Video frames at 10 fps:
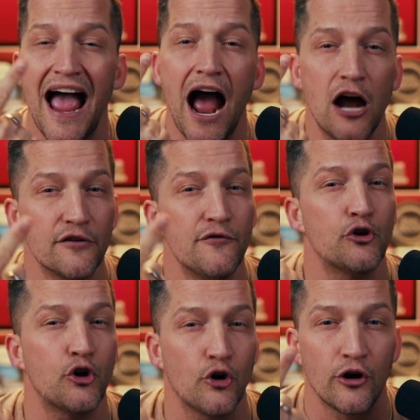out of
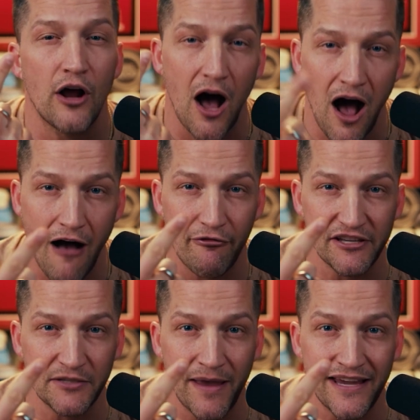your current
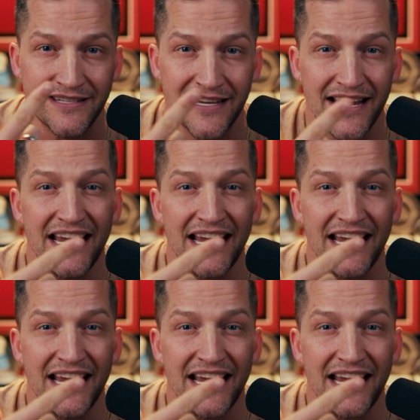office space?